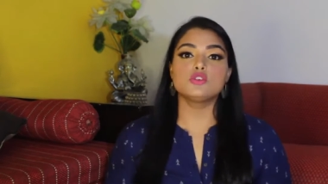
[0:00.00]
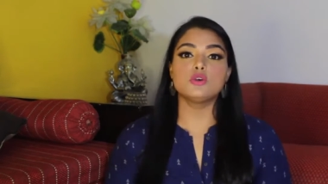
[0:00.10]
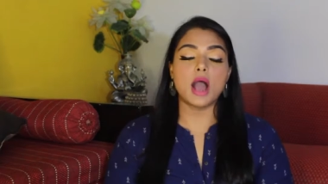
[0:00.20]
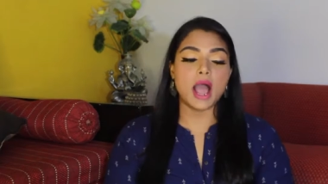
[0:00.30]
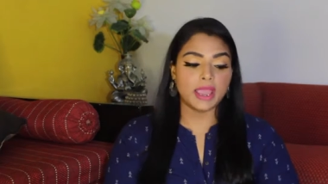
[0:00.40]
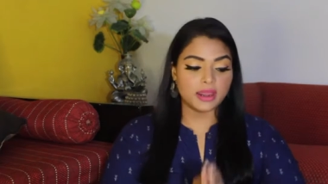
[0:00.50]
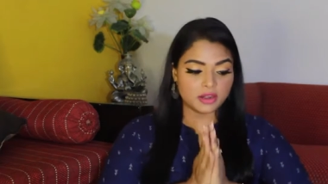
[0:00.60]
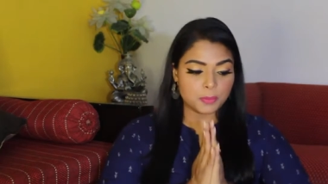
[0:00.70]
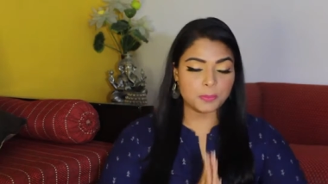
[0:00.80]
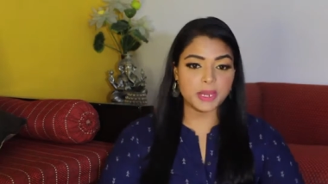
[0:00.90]
So I
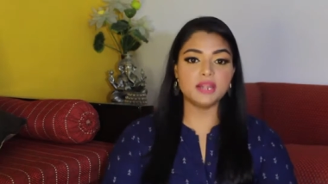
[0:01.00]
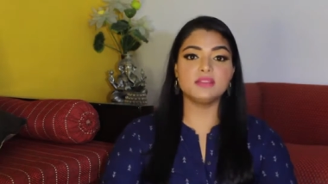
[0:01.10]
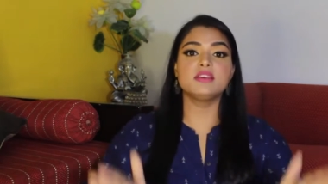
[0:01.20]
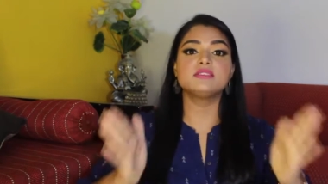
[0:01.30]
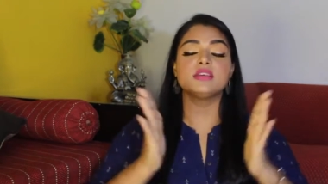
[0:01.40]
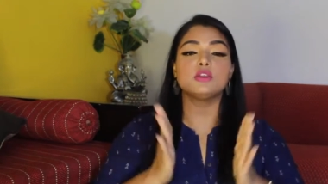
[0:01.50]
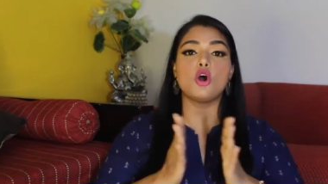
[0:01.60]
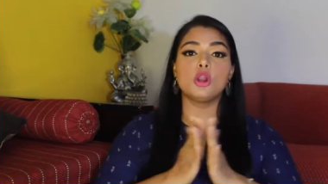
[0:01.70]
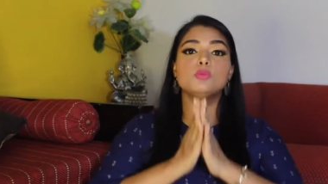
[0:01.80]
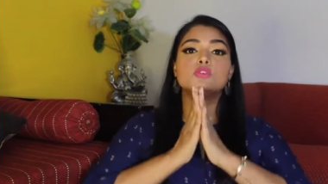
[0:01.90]
repeat this
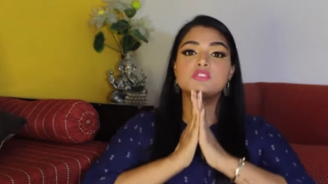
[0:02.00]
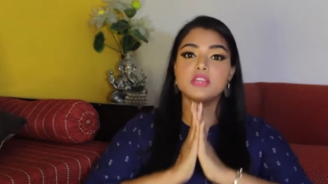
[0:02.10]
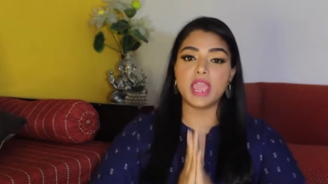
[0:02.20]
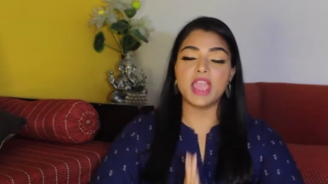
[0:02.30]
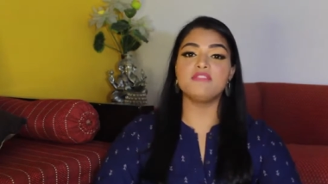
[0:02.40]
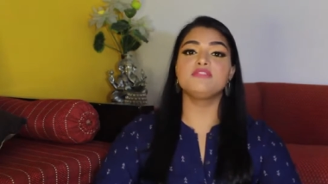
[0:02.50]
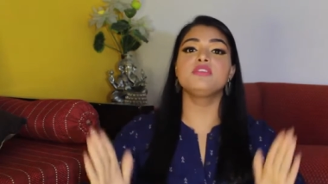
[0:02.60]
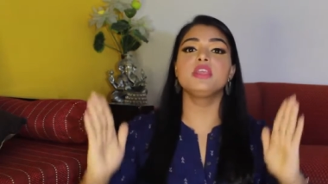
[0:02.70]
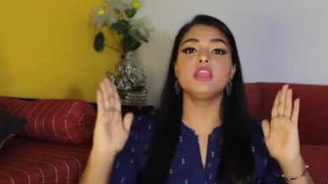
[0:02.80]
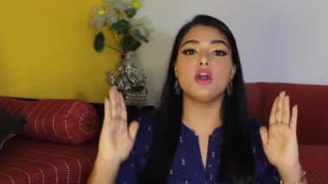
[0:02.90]
in almost
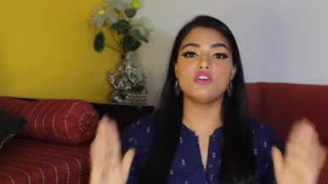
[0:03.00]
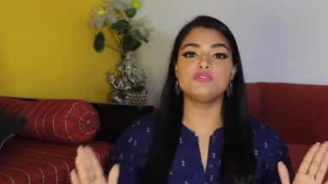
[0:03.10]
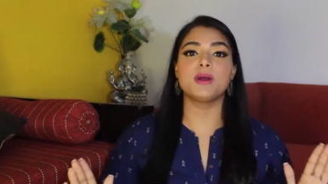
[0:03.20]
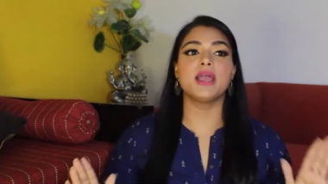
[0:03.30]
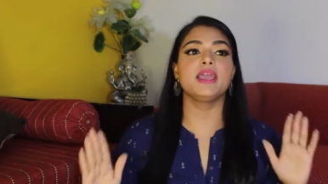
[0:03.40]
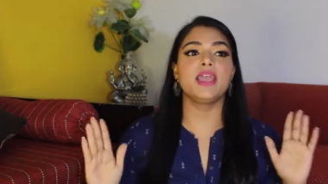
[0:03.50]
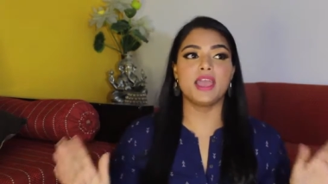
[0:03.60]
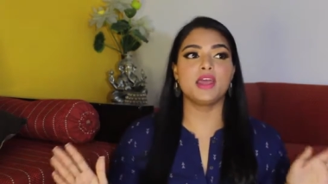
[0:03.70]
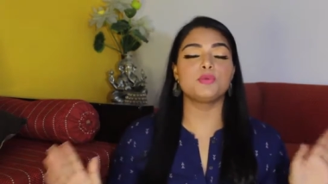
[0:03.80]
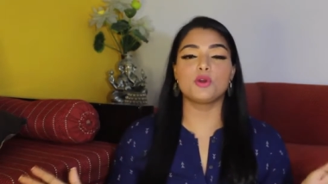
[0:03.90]
every of my
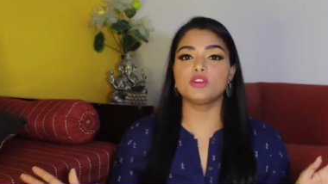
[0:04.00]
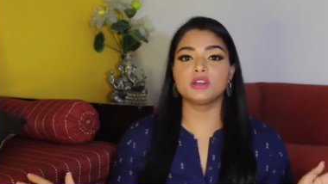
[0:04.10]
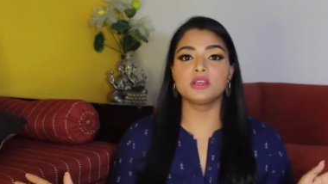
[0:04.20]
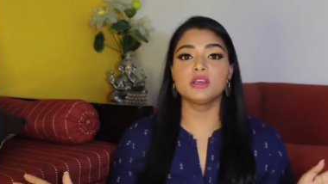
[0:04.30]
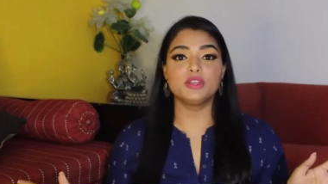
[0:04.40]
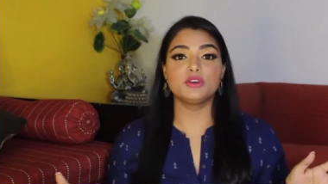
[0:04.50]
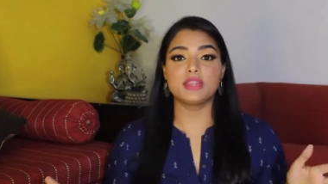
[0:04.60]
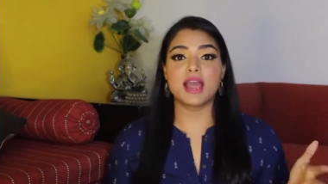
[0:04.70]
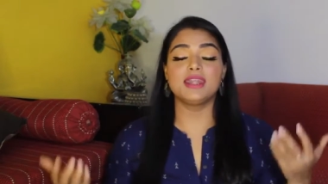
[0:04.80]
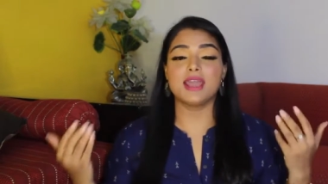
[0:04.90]
hair product
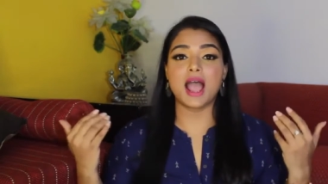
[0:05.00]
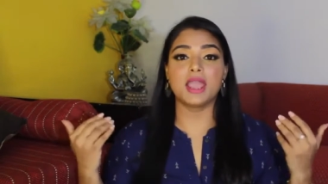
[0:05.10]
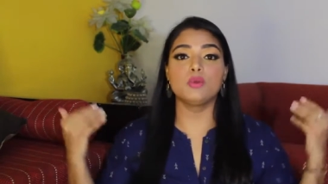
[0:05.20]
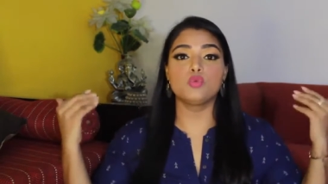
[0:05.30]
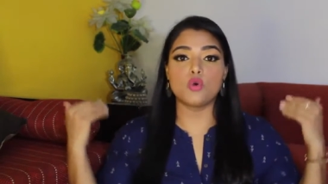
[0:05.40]
video that I